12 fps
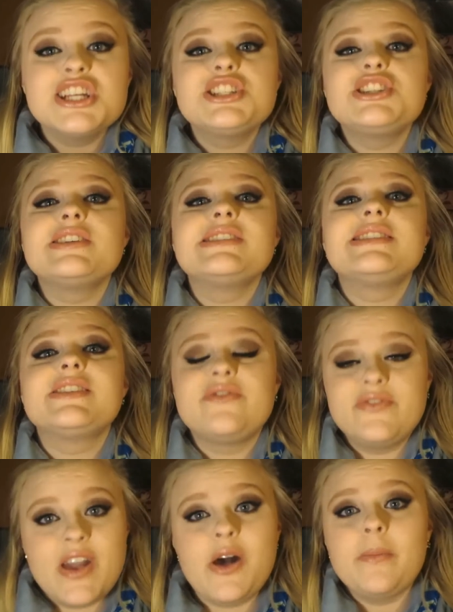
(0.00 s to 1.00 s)
just
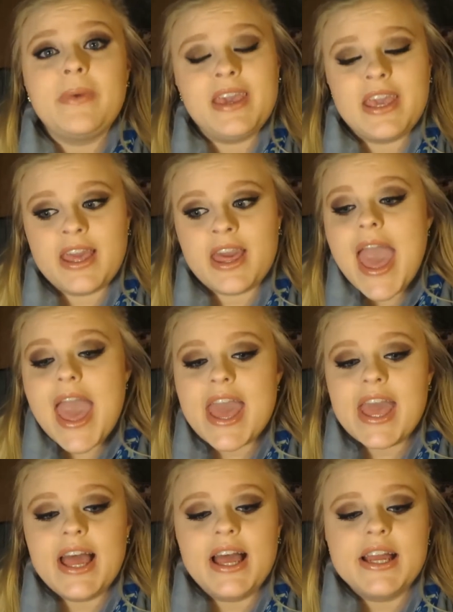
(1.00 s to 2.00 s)
filming
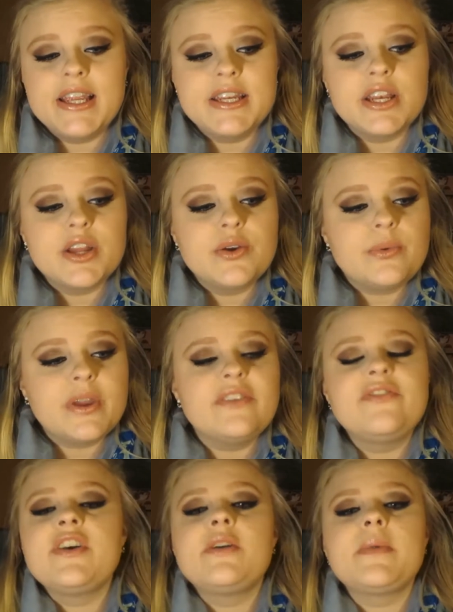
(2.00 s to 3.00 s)
and
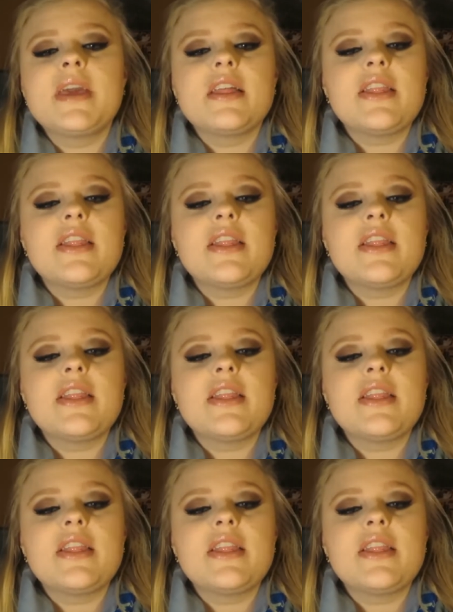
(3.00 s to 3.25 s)
refilming,